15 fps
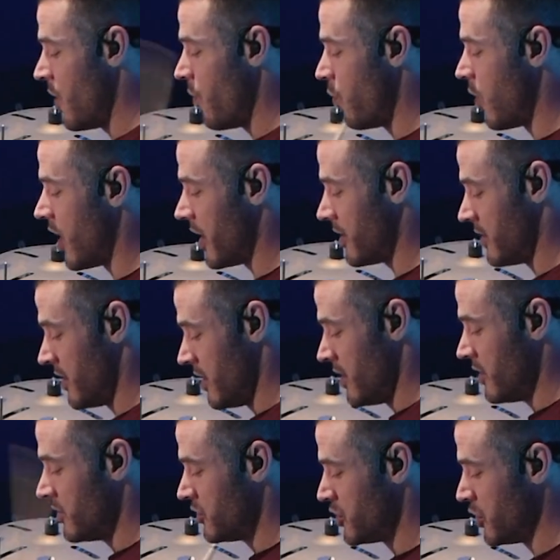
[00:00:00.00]
1,
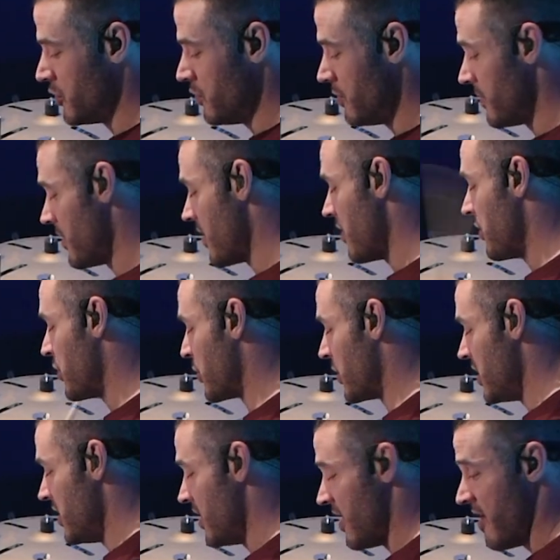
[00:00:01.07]
2,
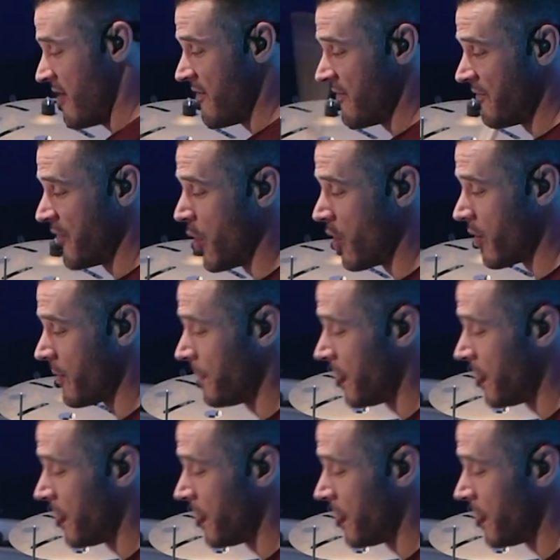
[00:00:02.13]
3, 4.